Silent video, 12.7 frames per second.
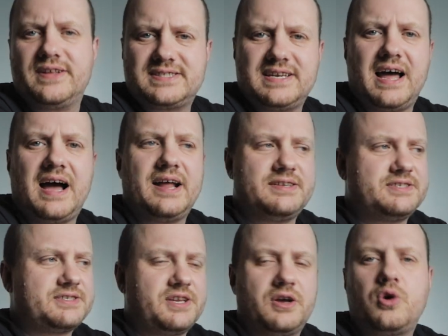That's not
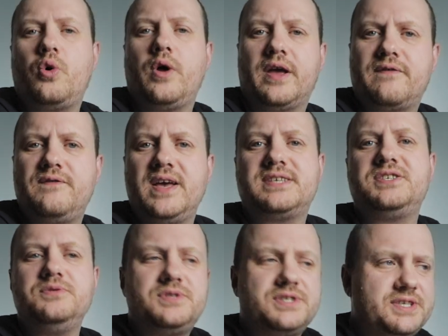just a quick
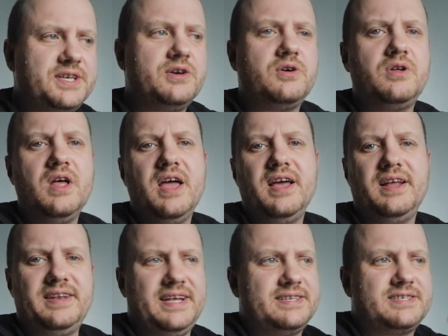fix. You still
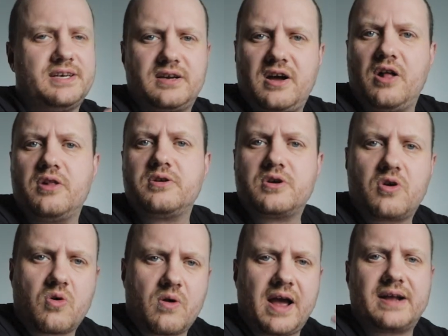need to color
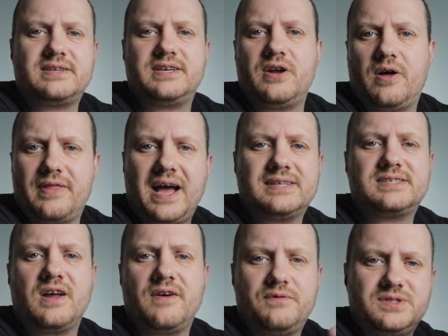correct and all that
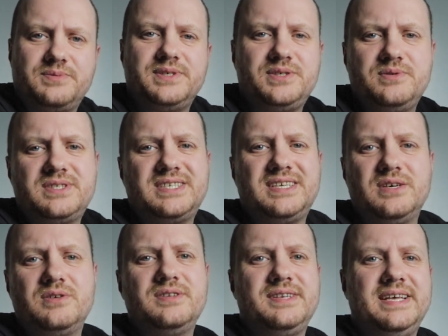stuff, which means you
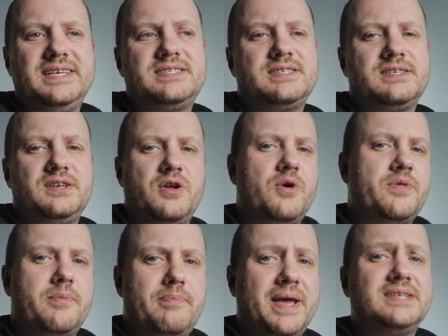still need to know
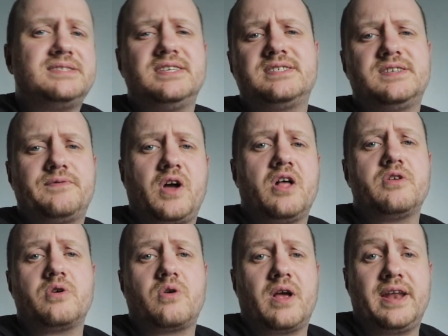the basics of
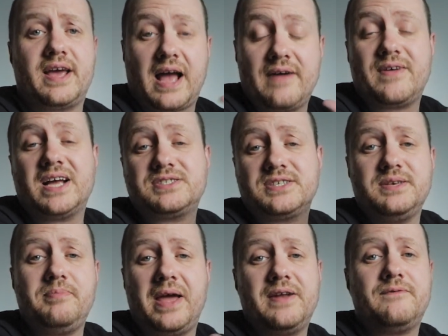color grading. I've
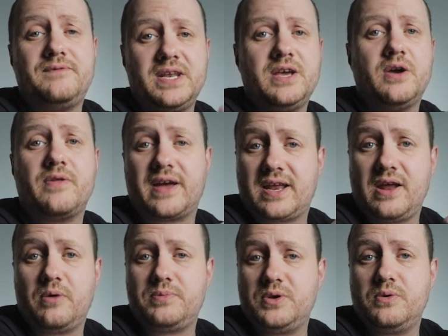actually made a video that can
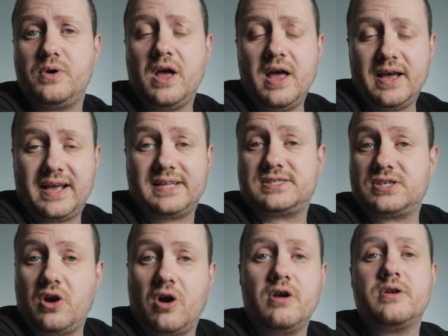help you get
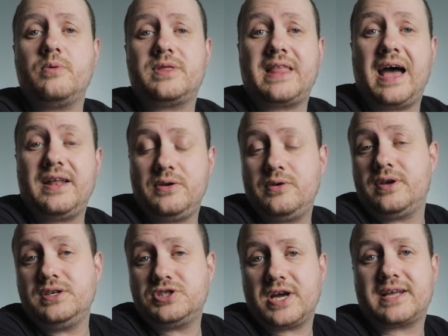started with that. You
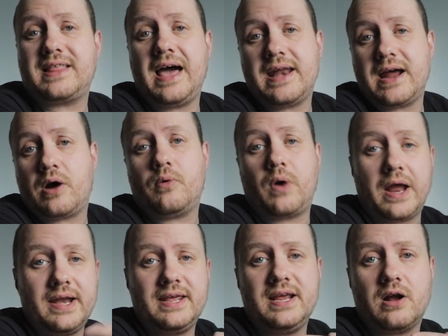can check that out
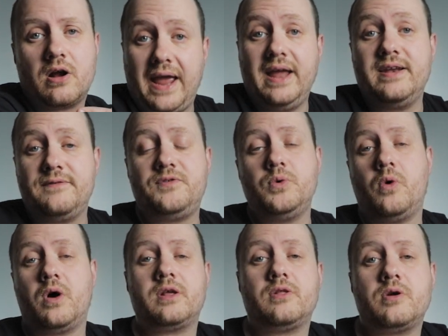right here. And if you
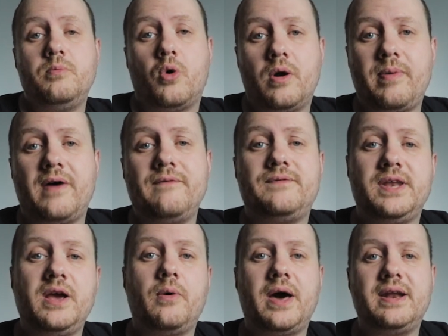wanna learn more about
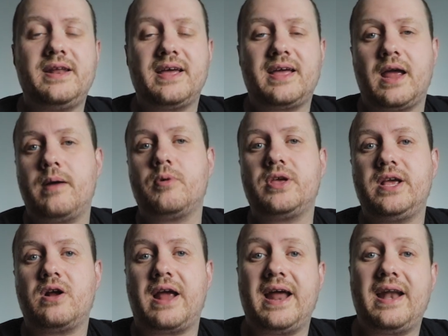video editing, camera
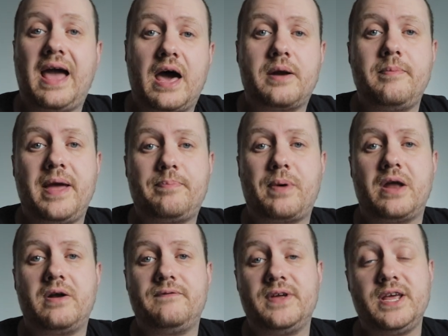gear, and how to make
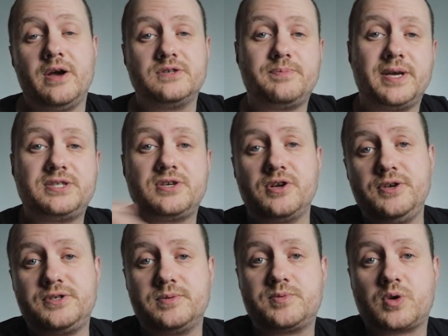better videos, make sure
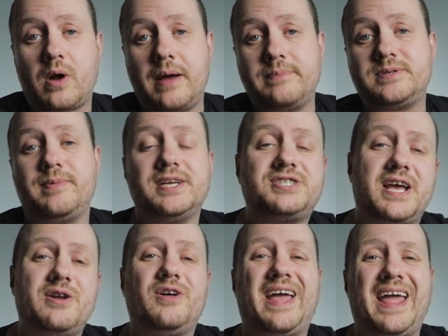you subscribe to my
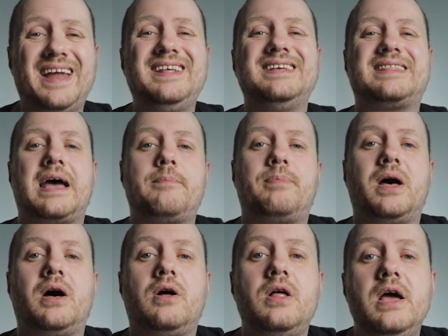channel and hit that
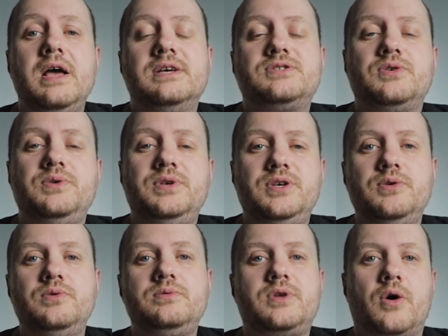bell so
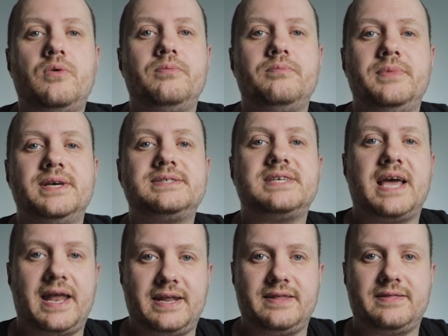you don't miss
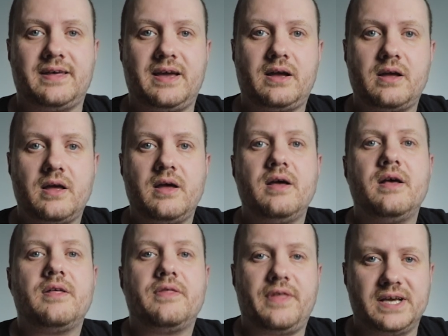anything.
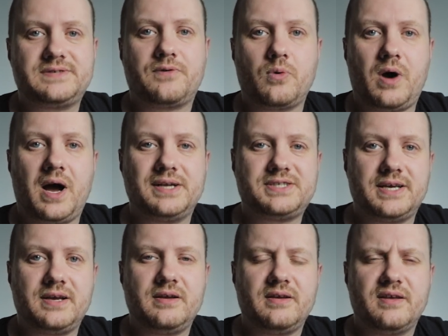Thanks for
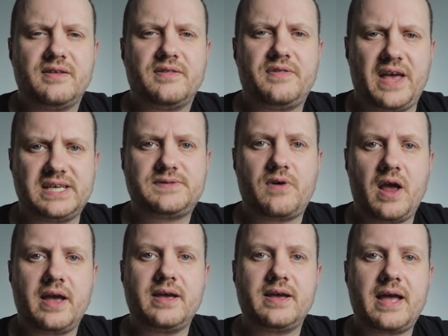watching, thanks for
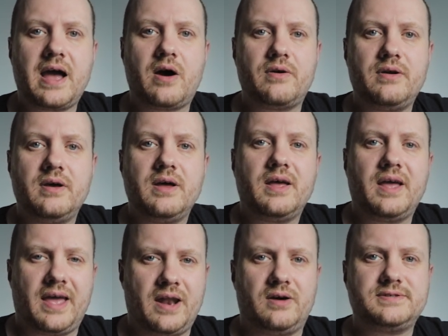hanging out,
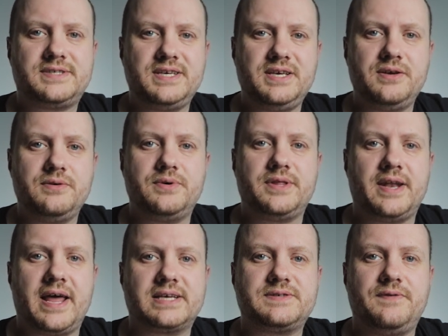and I'll see you in the
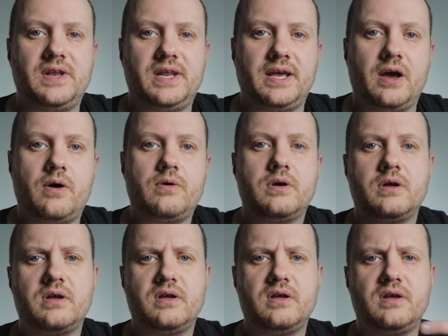next video.
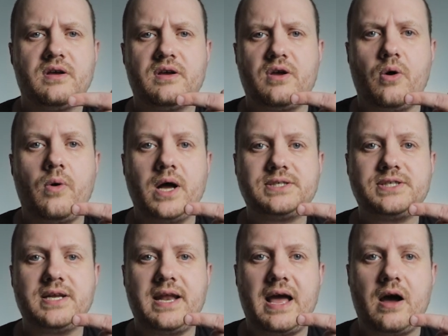Go
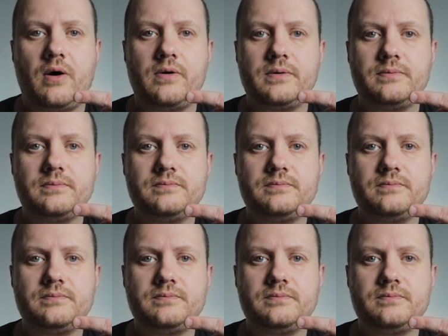watch it now.